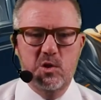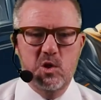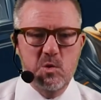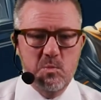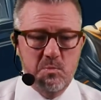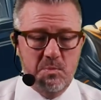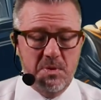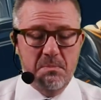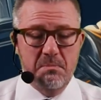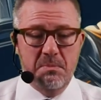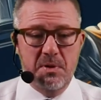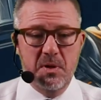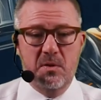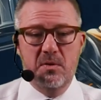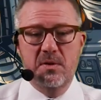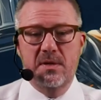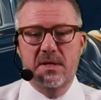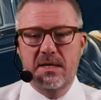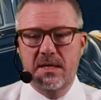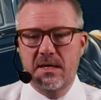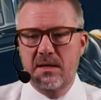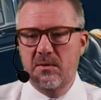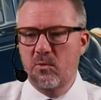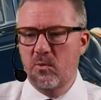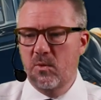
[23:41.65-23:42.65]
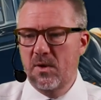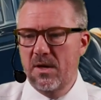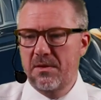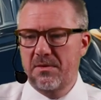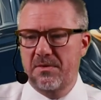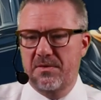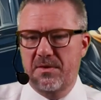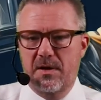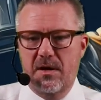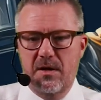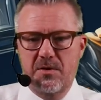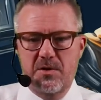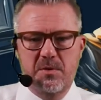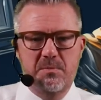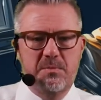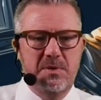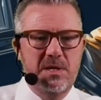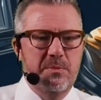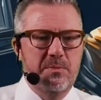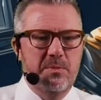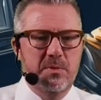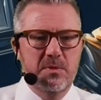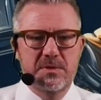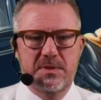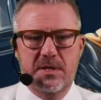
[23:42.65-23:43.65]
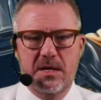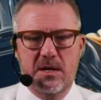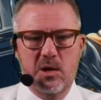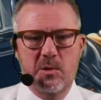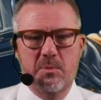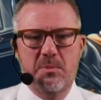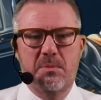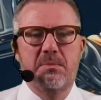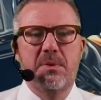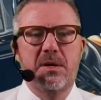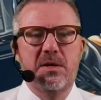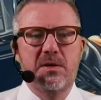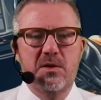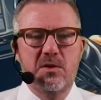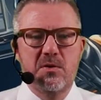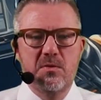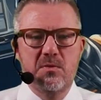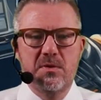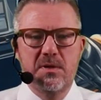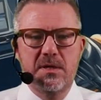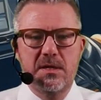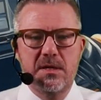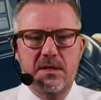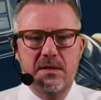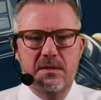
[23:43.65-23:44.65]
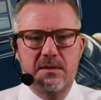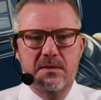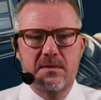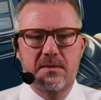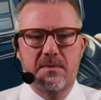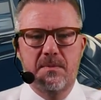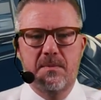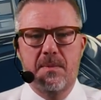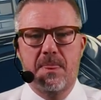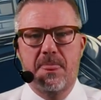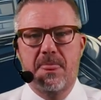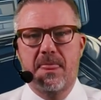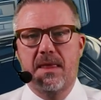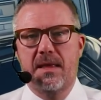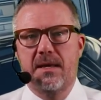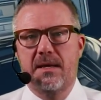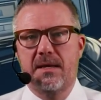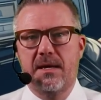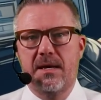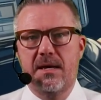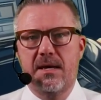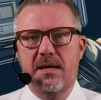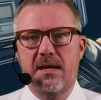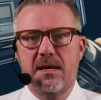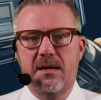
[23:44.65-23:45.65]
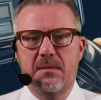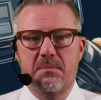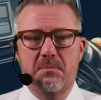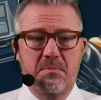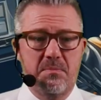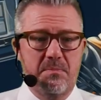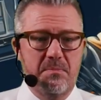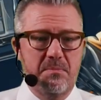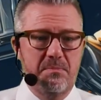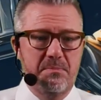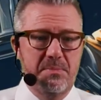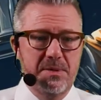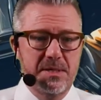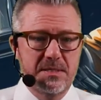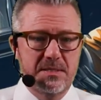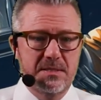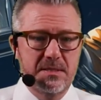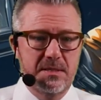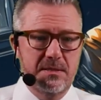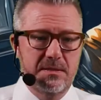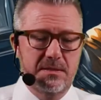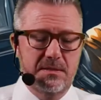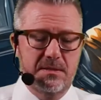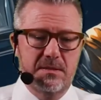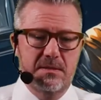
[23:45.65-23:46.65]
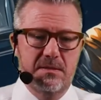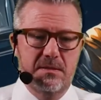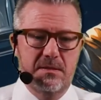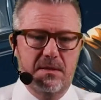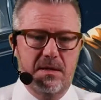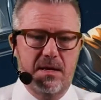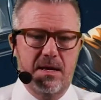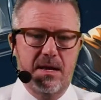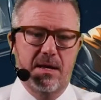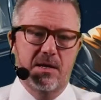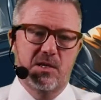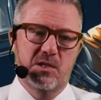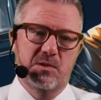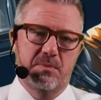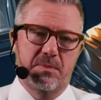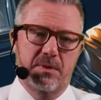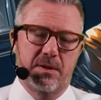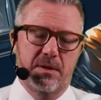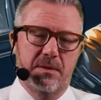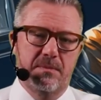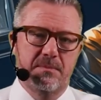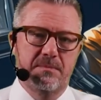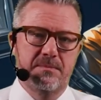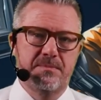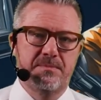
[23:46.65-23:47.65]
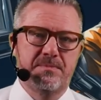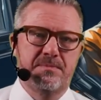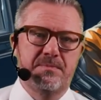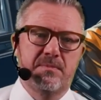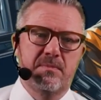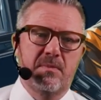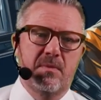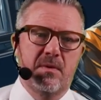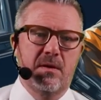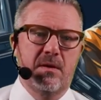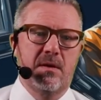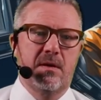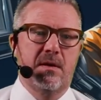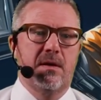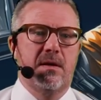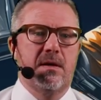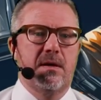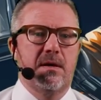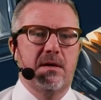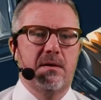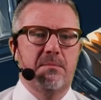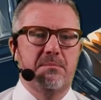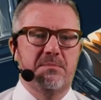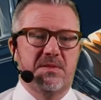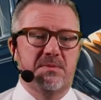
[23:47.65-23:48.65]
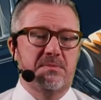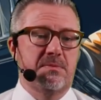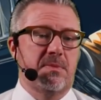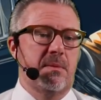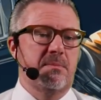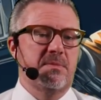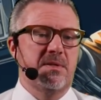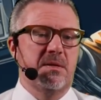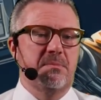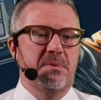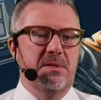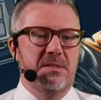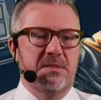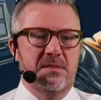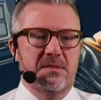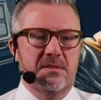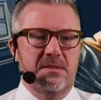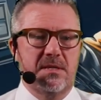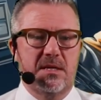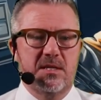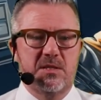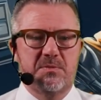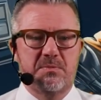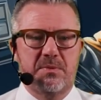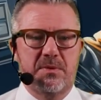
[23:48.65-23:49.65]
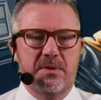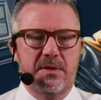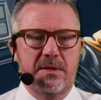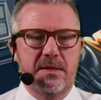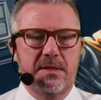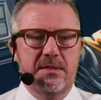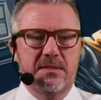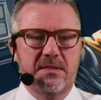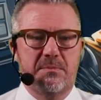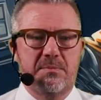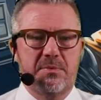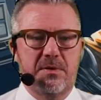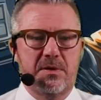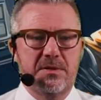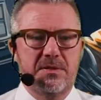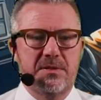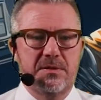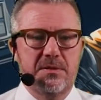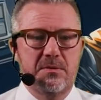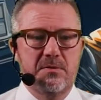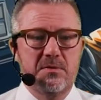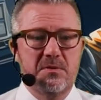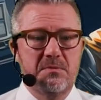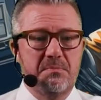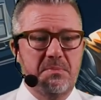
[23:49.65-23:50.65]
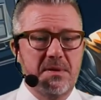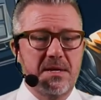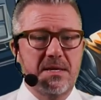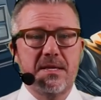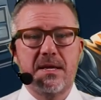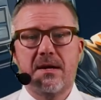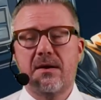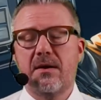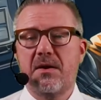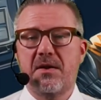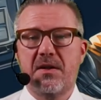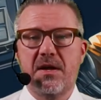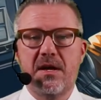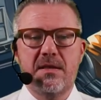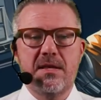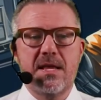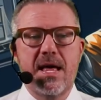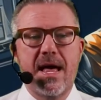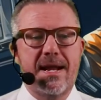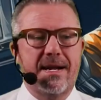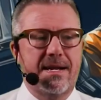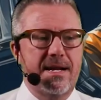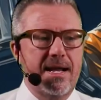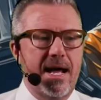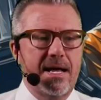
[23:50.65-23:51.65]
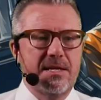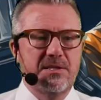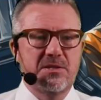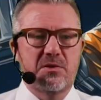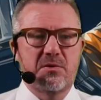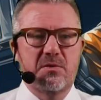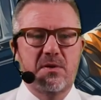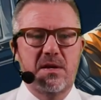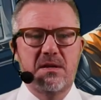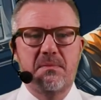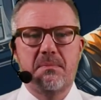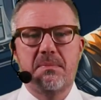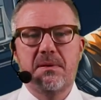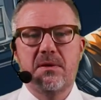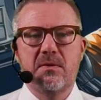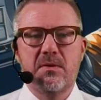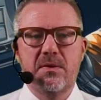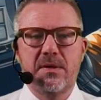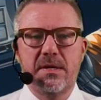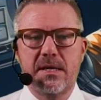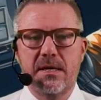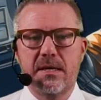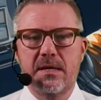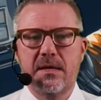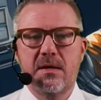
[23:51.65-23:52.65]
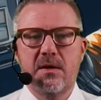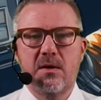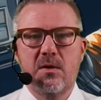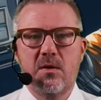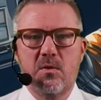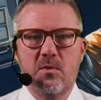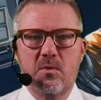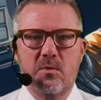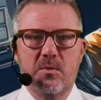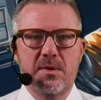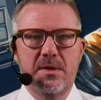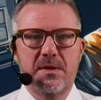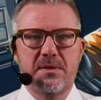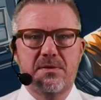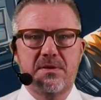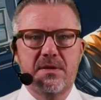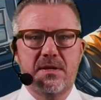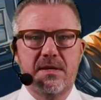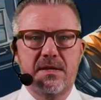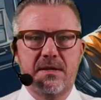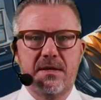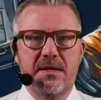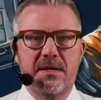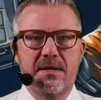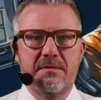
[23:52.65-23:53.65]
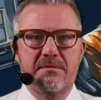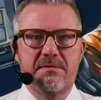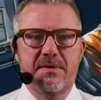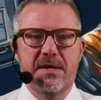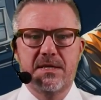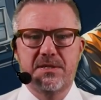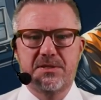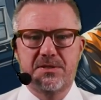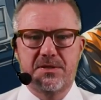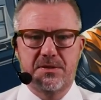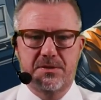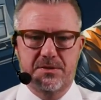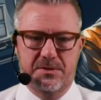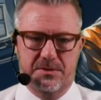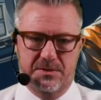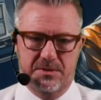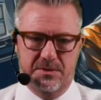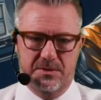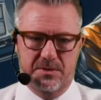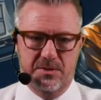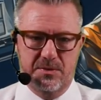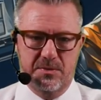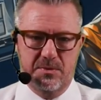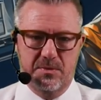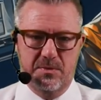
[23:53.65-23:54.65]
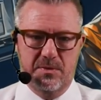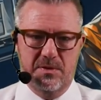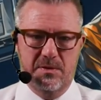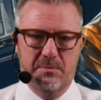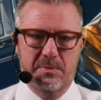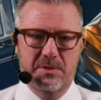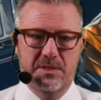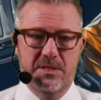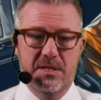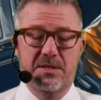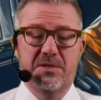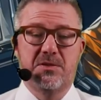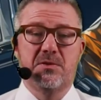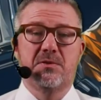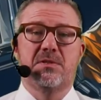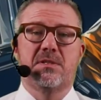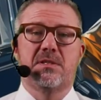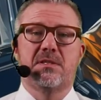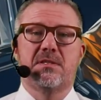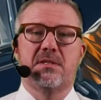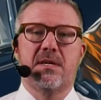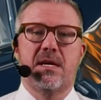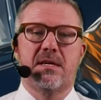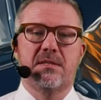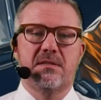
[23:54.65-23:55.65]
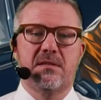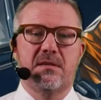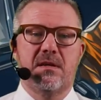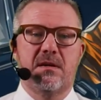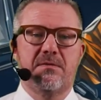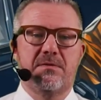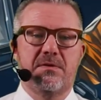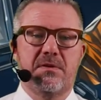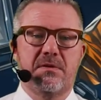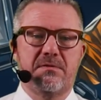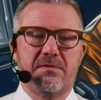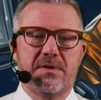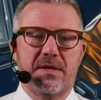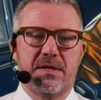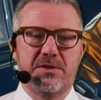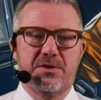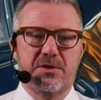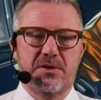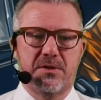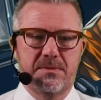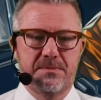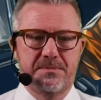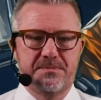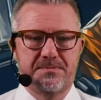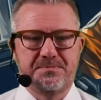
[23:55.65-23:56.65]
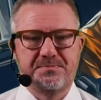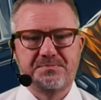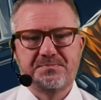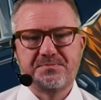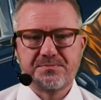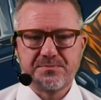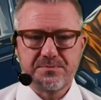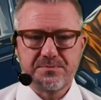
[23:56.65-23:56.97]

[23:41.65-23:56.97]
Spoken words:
You've been building it with other people's help, but you need a business expert. Sometimes a business expert is a person who's been there and done that and adds credibility with investors to the potential success of your venture.